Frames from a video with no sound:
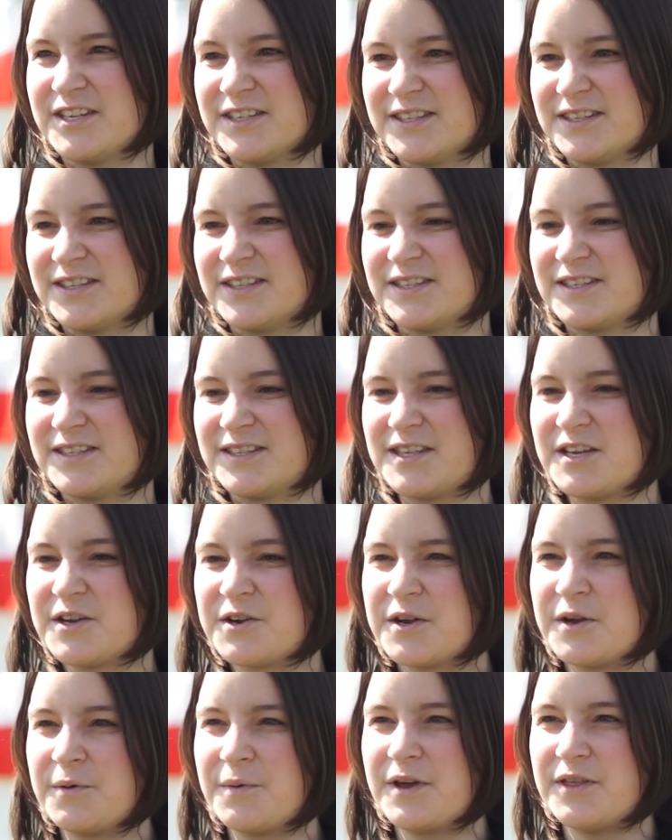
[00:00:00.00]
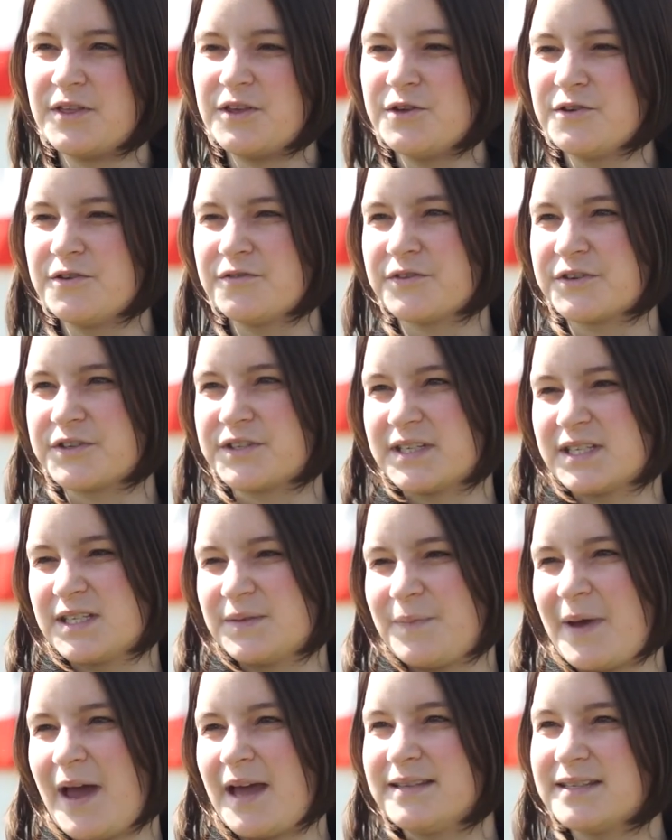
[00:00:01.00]
is this theory where the universe
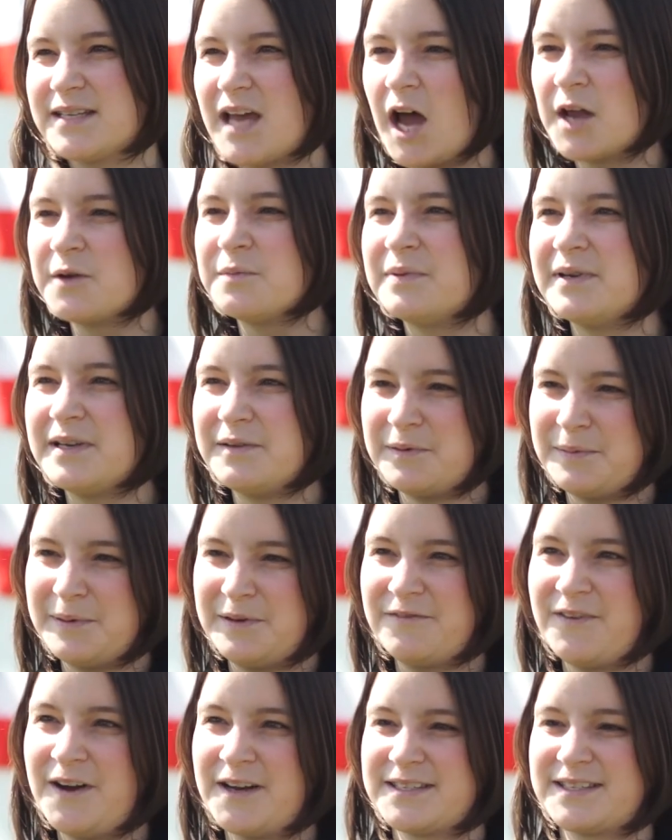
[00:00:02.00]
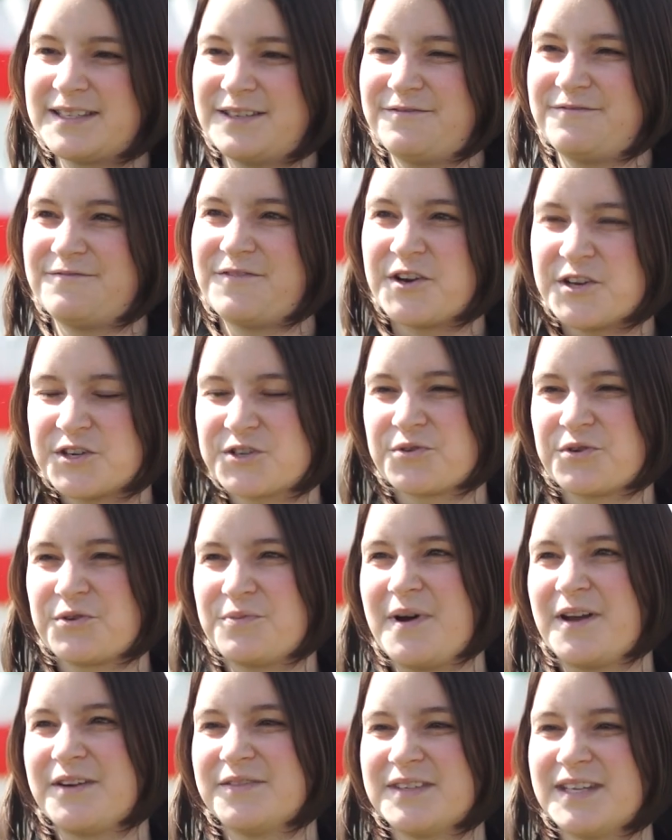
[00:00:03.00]
expands unbelievably fast in a very short
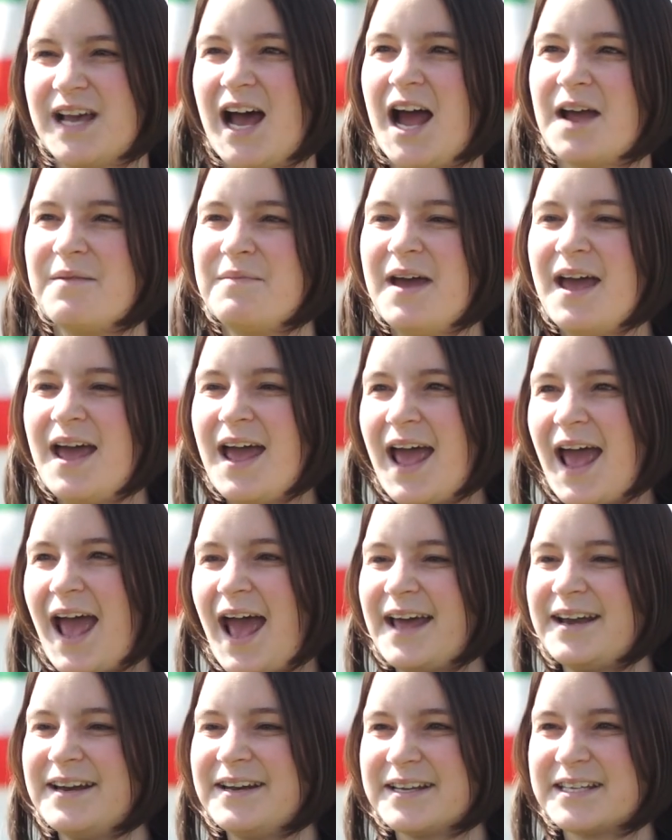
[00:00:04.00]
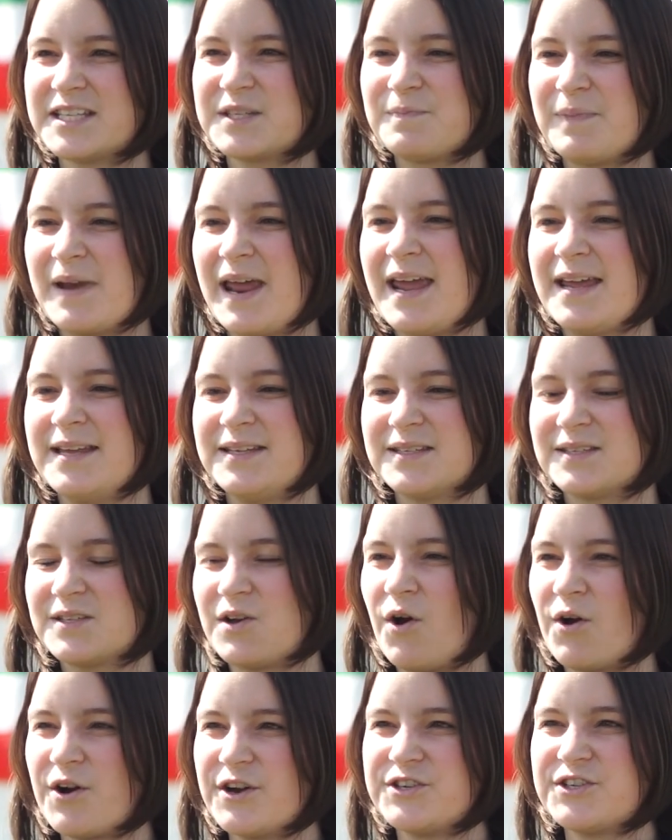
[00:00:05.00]
amount of time, and it explains
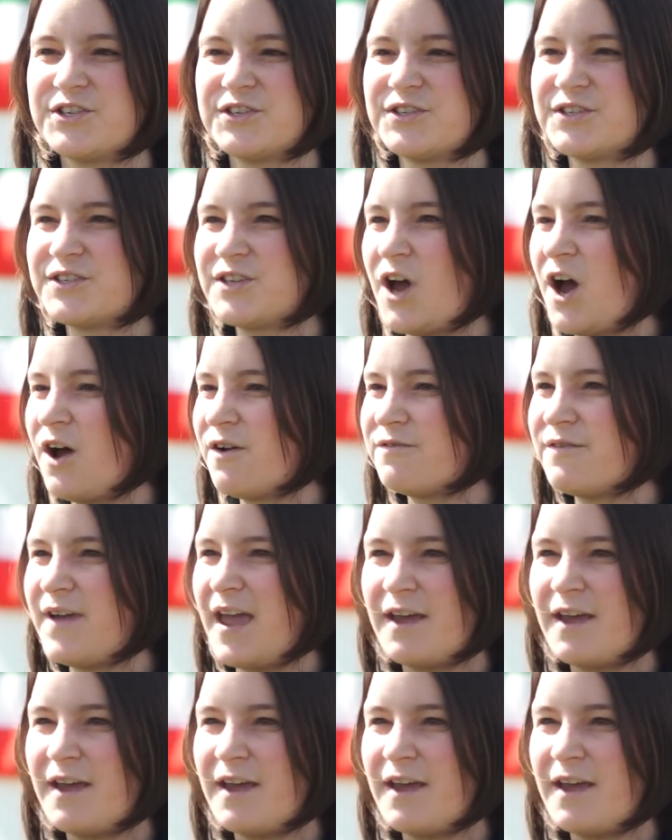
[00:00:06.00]
the origins of